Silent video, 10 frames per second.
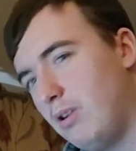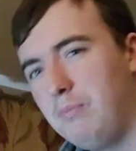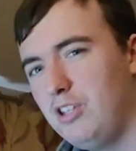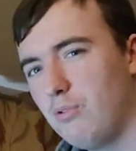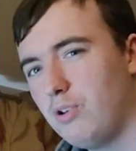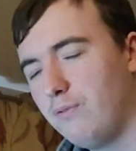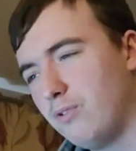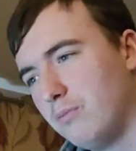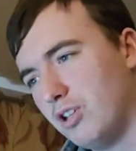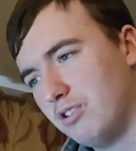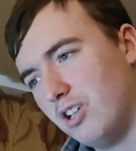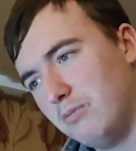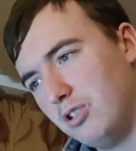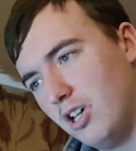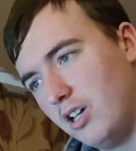Probably the one from No
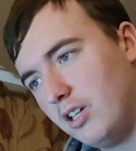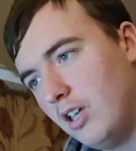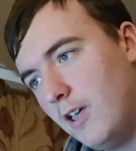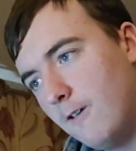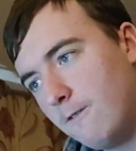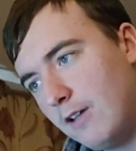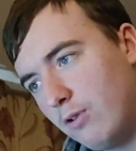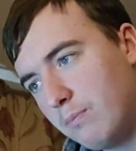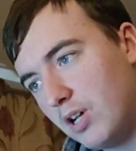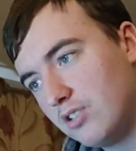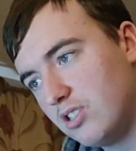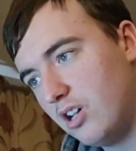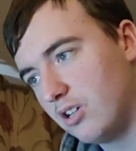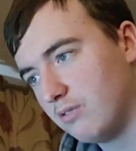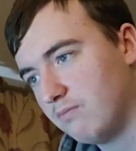Time to Die. Favorite Bond
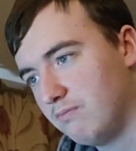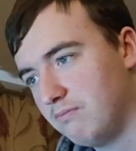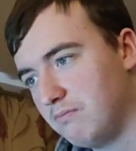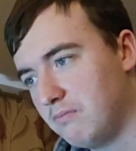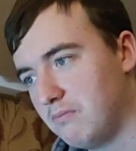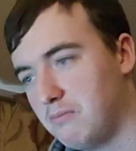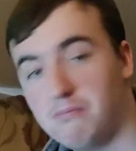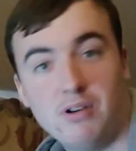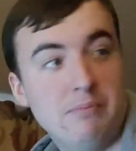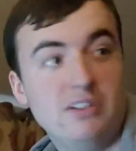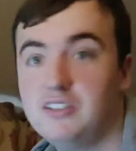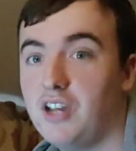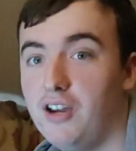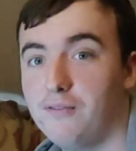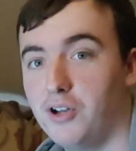song? Probably
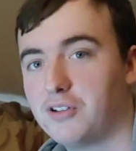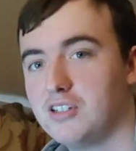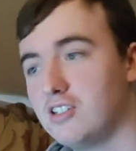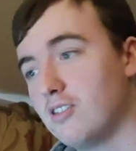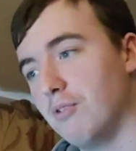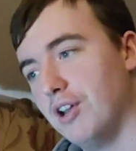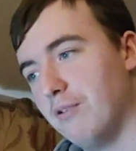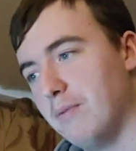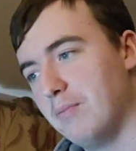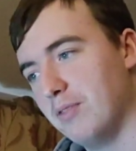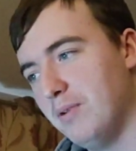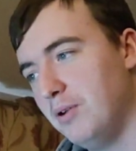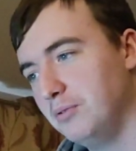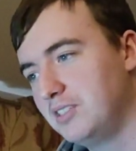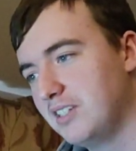Skyfall, because it's the one I remember the
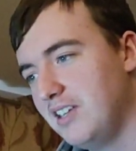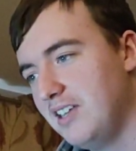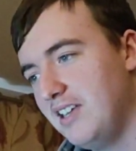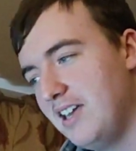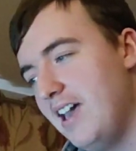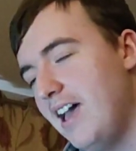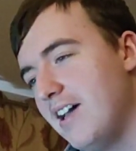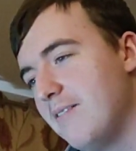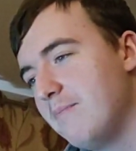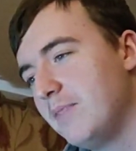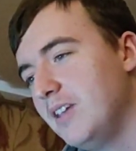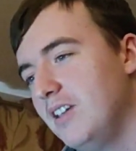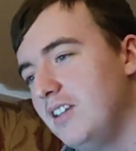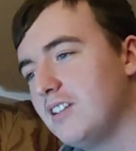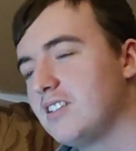most.
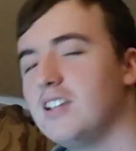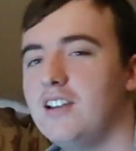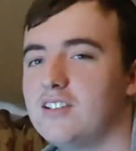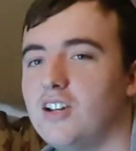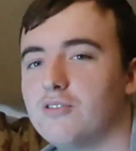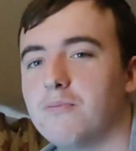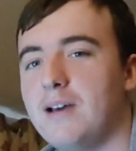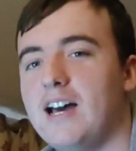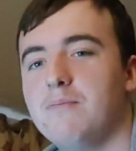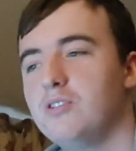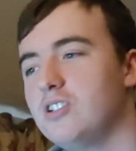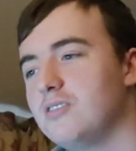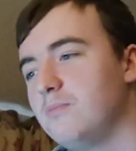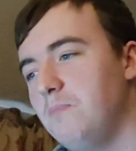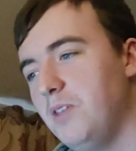Not to say the songs were bad, but
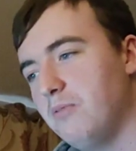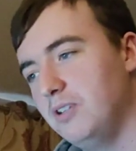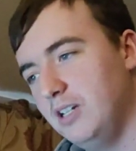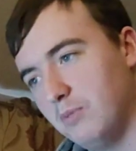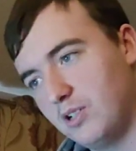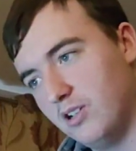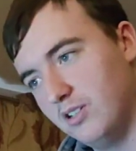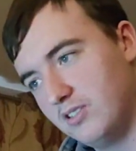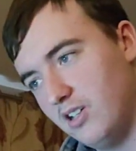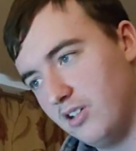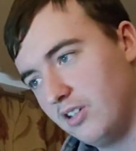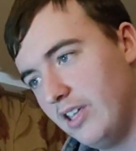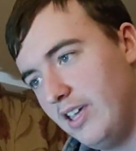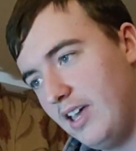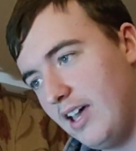just not really my kind of song.
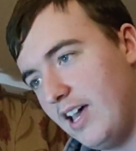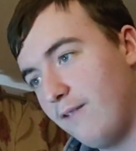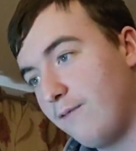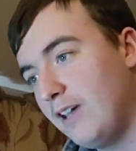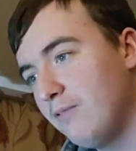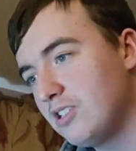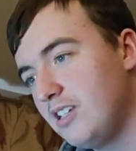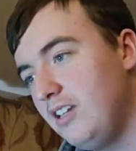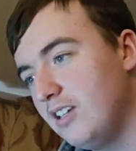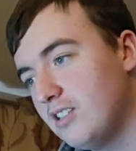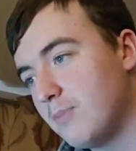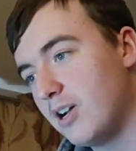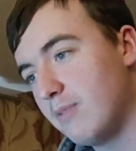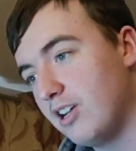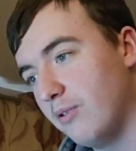Favorite scene in
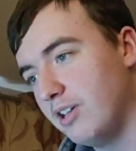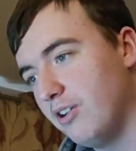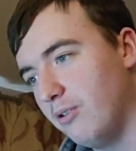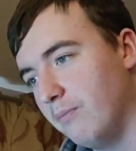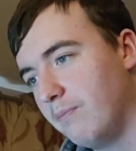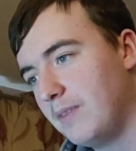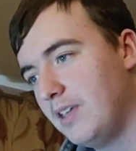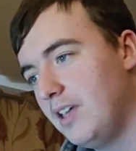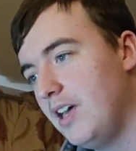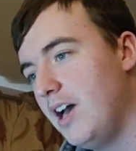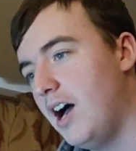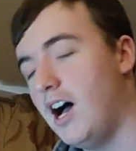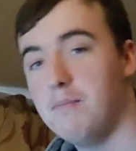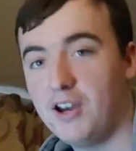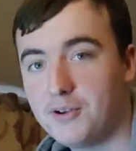Spider-Man No Way Home?
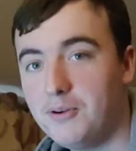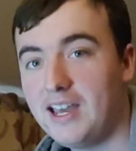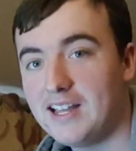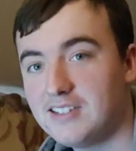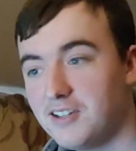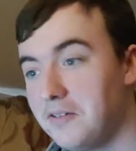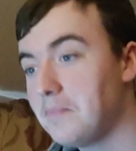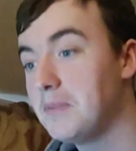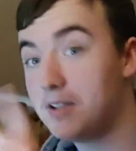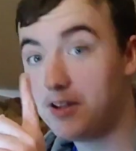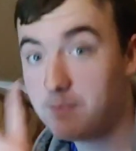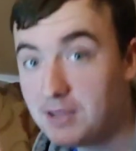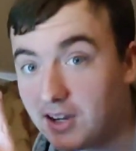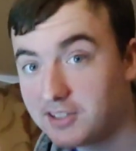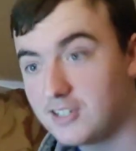I'm not going to answer
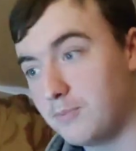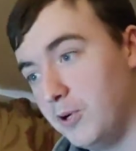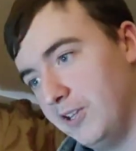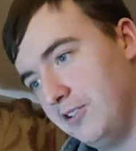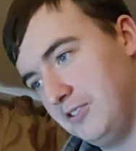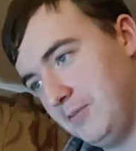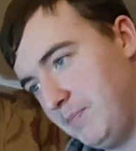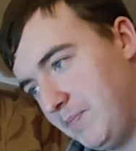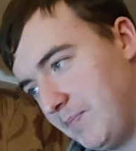because of spoilers.